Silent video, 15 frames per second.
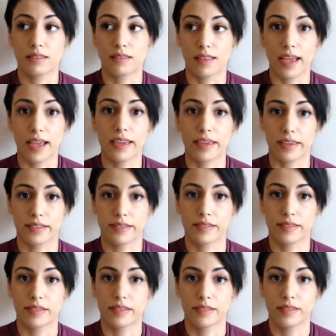like it,
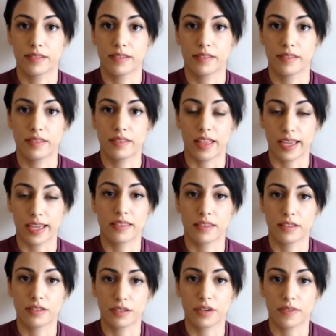like
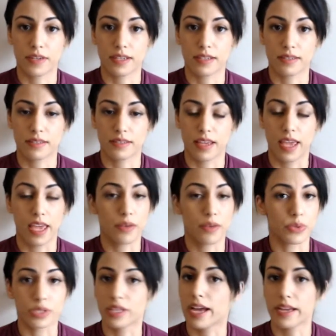this service,
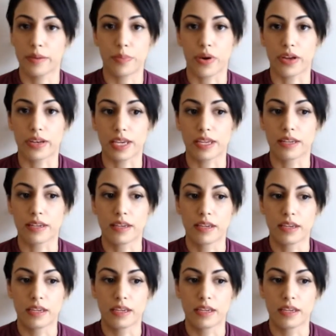and rely upon it.